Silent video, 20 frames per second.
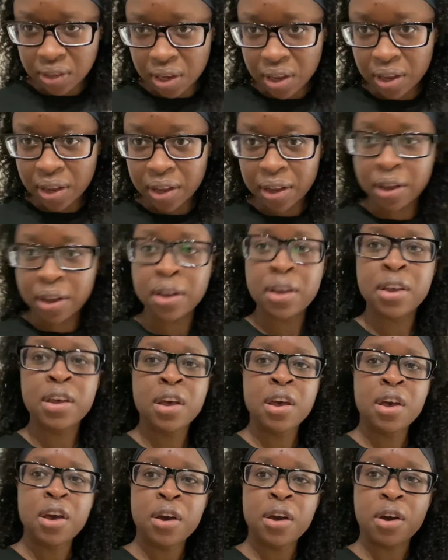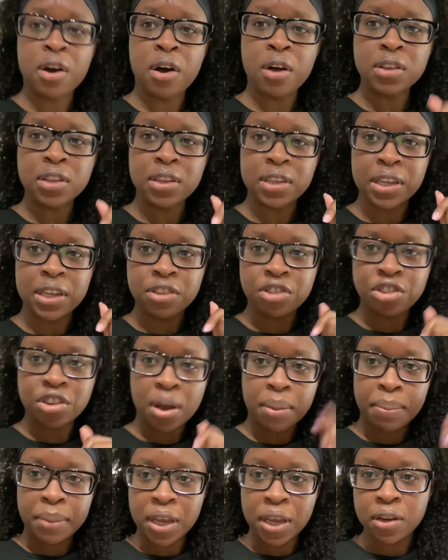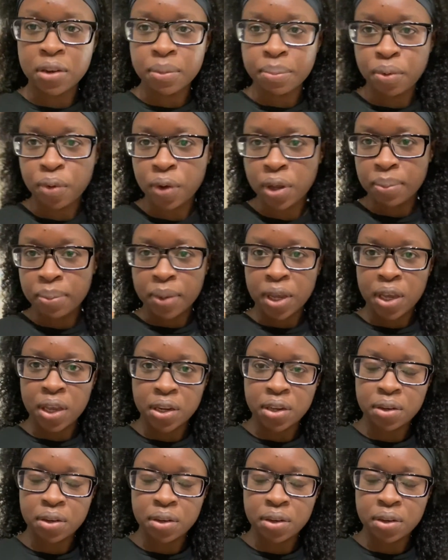call the nail shop, make an appointment,